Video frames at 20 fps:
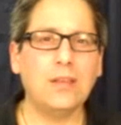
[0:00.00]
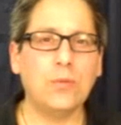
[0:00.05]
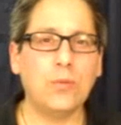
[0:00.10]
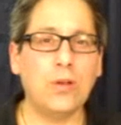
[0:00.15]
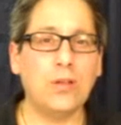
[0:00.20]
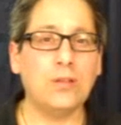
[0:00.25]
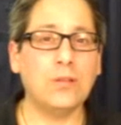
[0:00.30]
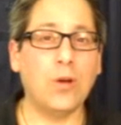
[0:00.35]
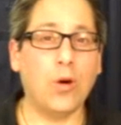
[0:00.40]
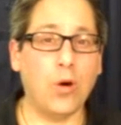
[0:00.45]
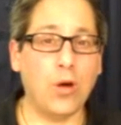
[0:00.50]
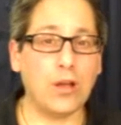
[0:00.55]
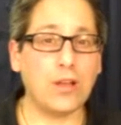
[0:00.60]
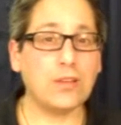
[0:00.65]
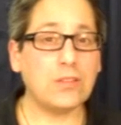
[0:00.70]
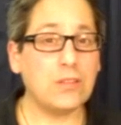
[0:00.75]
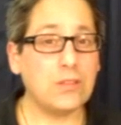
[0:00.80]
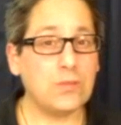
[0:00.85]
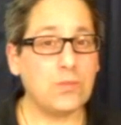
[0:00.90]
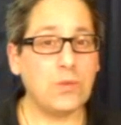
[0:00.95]
Well,
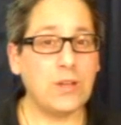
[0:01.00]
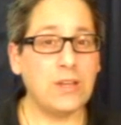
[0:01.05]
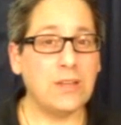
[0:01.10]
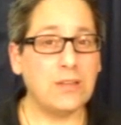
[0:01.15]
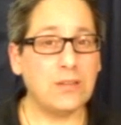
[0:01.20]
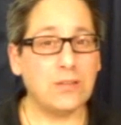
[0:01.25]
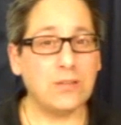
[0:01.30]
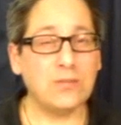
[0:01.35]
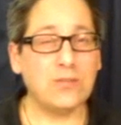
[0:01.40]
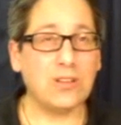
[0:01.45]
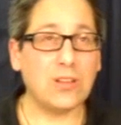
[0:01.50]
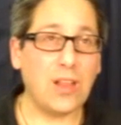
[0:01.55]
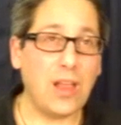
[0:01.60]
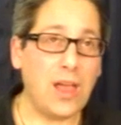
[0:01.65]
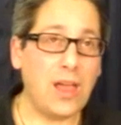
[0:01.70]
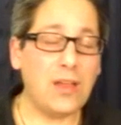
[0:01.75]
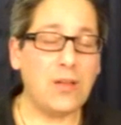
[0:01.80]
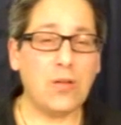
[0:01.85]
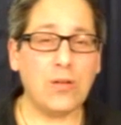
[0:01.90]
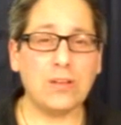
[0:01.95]

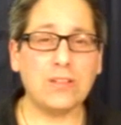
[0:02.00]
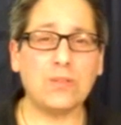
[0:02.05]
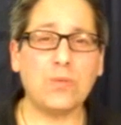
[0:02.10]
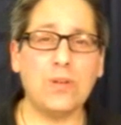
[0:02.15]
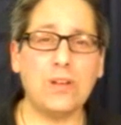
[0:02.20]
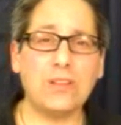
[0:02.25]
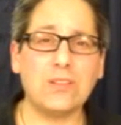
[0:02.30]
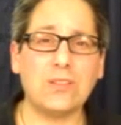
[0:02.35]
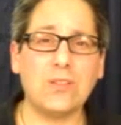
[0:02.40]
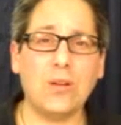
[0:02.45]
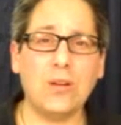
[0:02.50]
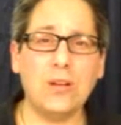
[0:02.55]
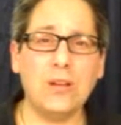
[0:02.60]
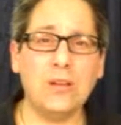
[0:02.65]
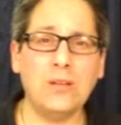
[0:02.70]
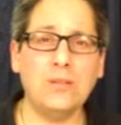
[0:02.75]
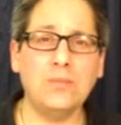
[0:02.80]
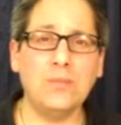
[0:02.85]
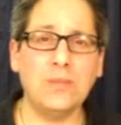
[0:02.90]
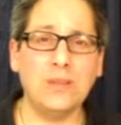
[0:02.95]
July, August when it
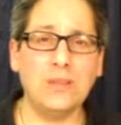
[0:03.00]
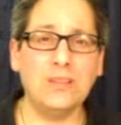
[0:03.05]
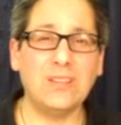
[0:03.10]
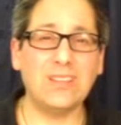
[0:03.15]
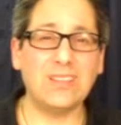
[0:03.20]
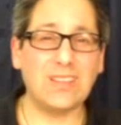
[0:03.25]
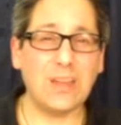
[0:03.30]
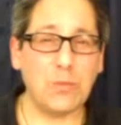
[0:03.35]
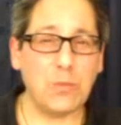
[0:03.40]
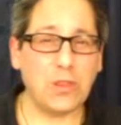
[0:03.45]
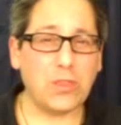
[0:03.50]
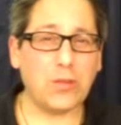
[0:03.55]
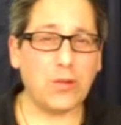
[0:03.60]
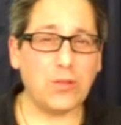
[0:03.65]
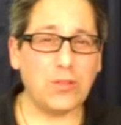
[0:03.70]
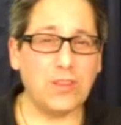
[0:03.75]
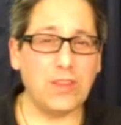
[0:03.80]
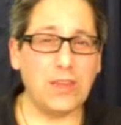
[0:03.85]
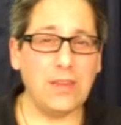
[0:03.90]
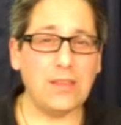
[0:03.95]
started. December
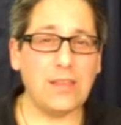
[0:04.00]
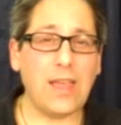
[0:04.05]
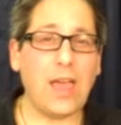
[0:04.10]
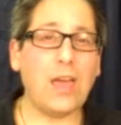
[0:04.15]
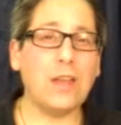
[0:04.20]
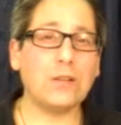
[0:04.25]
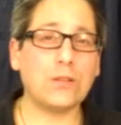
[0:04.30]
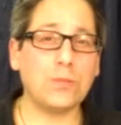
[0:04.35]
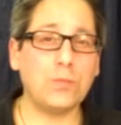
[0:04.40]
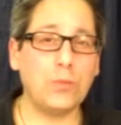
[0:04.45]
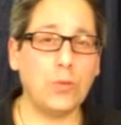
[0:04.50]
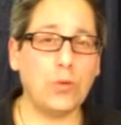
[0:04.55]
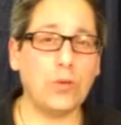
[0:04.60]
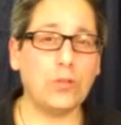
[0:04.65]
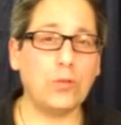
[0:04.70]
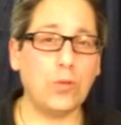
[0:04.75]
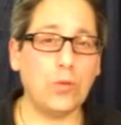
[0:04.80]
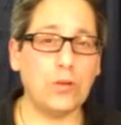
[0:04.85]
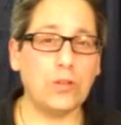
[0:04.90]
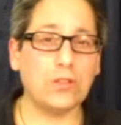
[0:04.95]
13th, I had
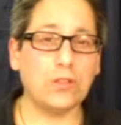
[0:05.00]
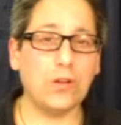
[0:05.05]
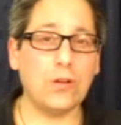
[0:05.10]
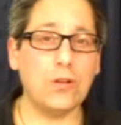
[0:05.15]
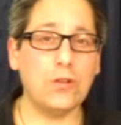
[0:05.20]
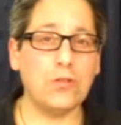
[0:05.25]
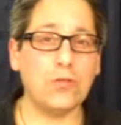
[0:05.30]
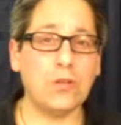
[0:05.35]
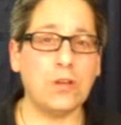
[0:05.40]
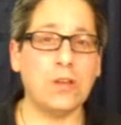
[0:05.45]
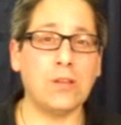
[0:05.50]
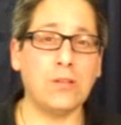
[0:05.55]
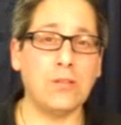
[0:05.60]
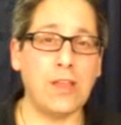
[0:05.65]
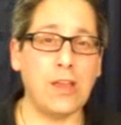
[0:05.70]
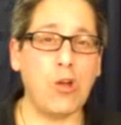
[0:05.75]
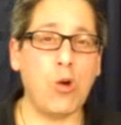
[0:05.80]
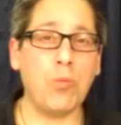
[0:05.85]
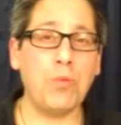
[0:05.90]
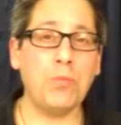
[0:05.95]
exploratory surgery.
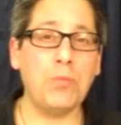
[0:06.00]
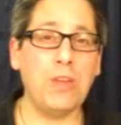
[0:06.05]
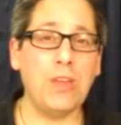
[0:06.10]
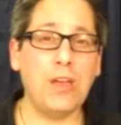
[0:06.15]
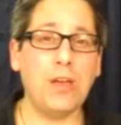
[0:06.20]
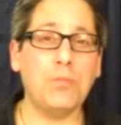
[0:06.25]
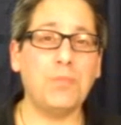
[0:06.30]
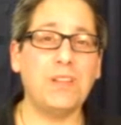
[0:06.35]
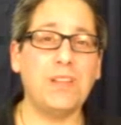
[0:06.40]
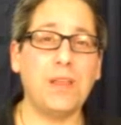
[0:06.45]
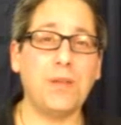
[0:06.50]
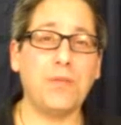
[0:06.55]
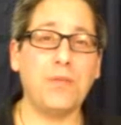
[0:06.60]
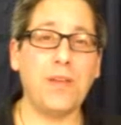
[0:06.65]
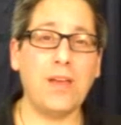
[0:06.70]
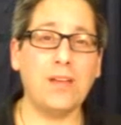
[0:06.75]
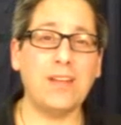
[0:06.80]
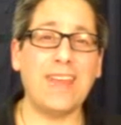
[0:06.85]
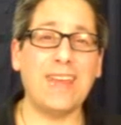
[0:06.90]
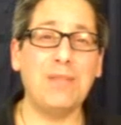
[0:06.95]
They opened me up and they
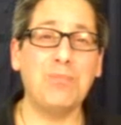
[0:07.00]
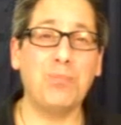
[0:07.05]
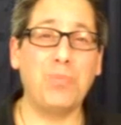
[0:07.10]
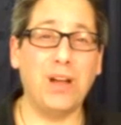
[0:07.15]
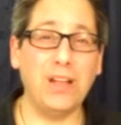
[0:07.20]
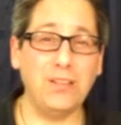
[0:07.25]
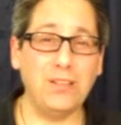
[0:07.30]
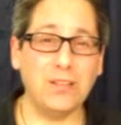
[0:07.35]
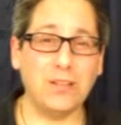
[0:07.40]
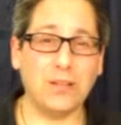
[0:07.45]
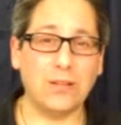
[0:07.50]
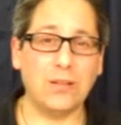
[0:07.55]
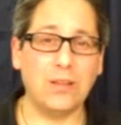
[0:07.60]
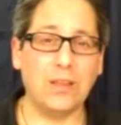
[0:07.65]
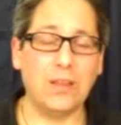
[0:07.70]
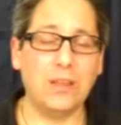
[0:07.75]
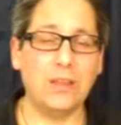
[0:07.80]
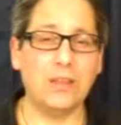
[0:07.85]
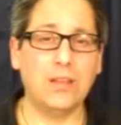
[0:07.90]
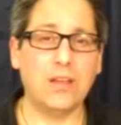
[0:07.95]
found a bundle
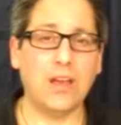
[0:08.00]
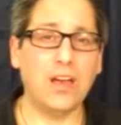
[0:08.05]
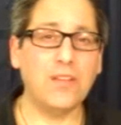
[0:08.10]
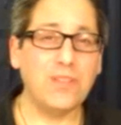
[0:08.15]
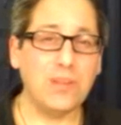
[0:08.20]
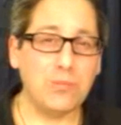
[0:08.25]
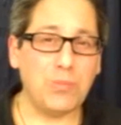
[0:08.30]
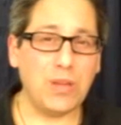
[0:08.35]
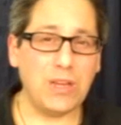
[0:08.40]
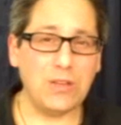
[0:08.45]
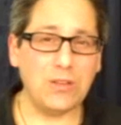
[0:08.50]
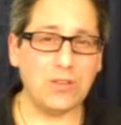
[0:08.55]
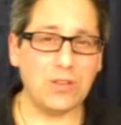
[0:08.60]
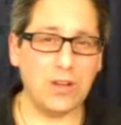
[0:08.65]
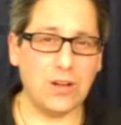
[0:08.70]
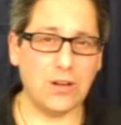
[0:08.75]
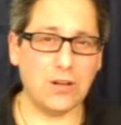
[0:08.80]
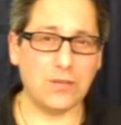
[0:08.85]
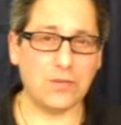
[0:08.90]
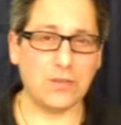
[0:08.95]
of
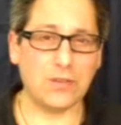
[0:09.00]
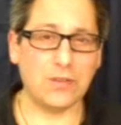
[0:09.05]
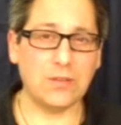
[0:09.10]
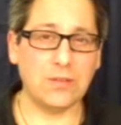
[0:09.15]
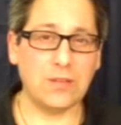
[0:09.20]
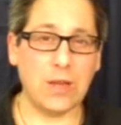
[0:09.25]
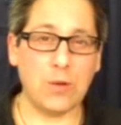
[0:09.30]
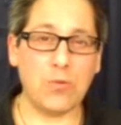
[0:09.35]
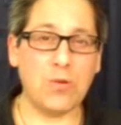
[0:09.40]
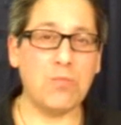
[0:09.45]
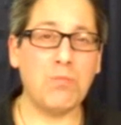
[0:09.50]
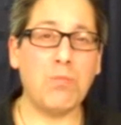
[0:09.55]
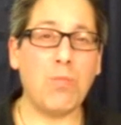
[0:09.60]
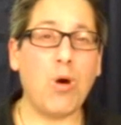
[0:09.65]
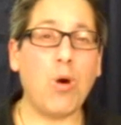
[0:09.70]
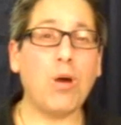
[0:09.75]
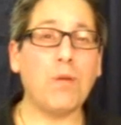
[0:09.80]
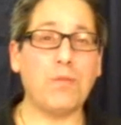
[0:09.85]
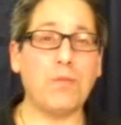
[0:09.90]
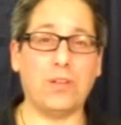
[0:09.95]
impinged nerves. They were
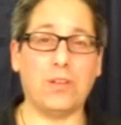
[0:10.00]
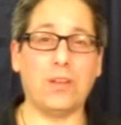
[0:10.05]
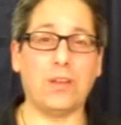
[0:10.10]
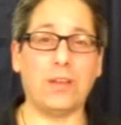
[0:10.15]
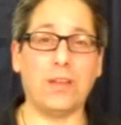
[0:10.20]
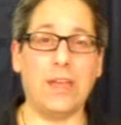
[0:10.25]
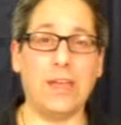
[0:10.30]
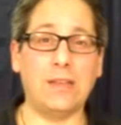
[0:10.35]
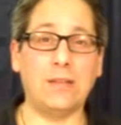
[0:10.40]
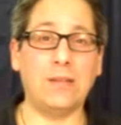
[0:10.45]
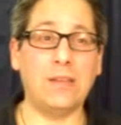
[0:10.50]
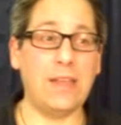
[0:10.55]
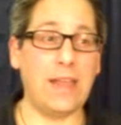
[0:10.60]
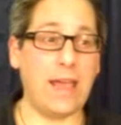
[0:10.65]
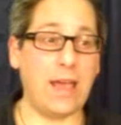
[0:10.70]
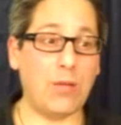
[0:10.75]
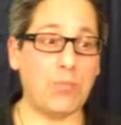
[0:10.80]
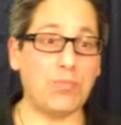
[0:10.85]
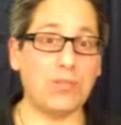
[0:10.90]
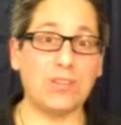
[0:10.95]
marveling at
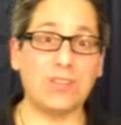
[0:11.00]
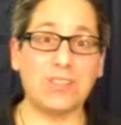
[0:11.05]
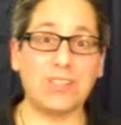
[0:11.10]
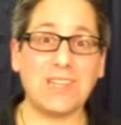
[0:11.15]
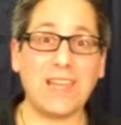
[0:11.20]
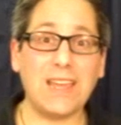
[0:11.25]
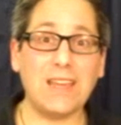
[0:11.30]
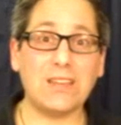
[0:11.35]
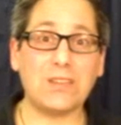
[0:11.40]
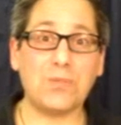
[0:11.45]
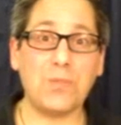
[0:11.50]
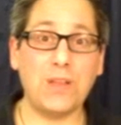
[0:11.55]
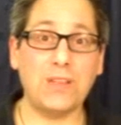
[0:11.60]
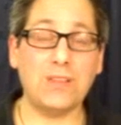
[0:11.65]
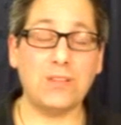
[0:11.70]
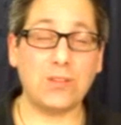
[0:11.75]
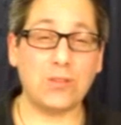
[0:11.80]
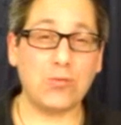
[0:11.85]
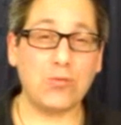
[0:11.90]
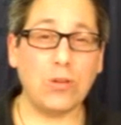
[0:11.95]
how precise my
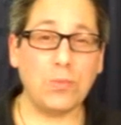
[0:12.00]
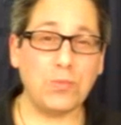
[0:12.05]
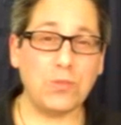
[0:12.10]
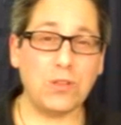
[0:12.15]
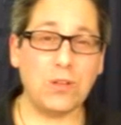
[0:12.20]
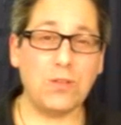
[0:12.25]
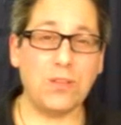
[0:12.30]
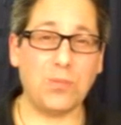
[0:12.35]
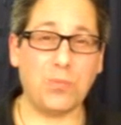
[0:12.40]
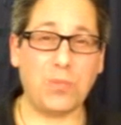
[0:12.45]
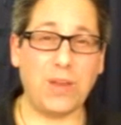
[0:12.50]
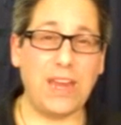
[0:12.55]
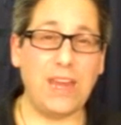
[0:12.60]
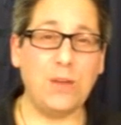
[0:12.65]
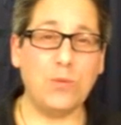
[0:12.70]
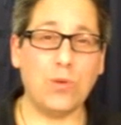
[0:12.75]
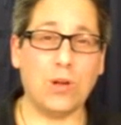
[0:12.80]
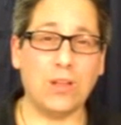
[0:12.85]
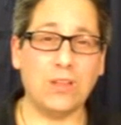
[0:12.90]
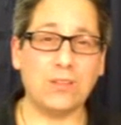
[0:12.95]
description of the
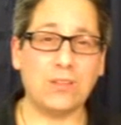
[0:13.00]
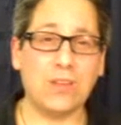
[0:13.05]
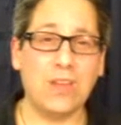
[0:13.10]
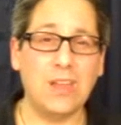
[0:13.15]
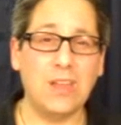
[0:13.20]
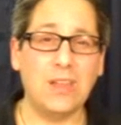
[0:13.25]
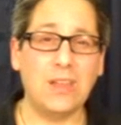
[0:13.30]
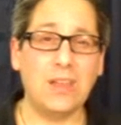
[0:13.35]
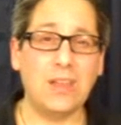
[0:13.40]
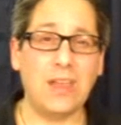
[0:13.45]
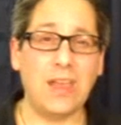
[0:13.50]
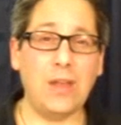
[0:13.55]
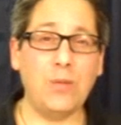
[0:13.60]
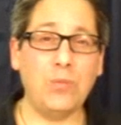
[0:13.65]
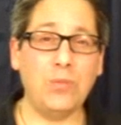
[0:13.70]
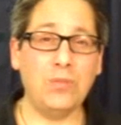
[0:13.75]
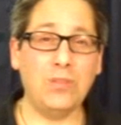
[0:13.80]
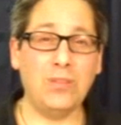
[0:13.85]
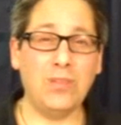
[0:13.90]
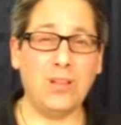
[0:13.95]
pain was
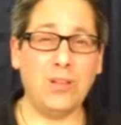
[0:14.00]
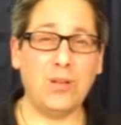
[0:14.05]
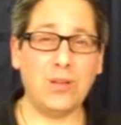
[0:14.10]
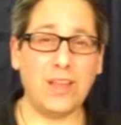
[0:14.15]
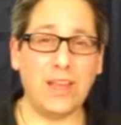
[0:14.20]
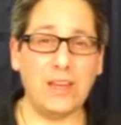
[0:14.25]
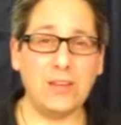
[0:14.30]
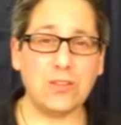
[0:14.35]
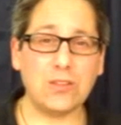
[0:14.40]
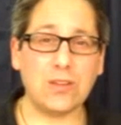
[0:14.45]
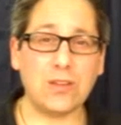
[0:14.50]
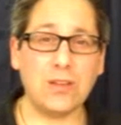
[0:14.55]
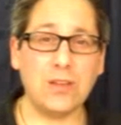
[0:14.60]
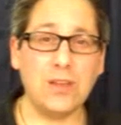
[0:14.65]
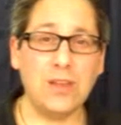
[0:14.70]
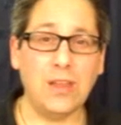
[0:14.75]
and the location.